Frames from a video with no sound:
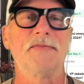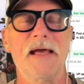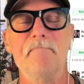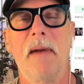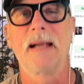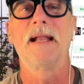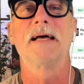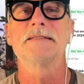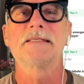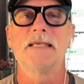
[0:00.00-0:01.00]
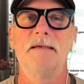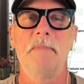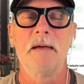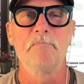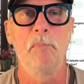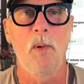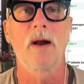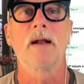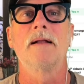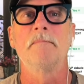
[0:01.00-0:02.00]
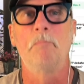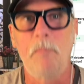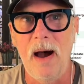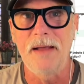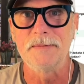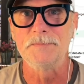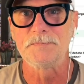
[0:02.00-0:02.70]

They might not seem important, but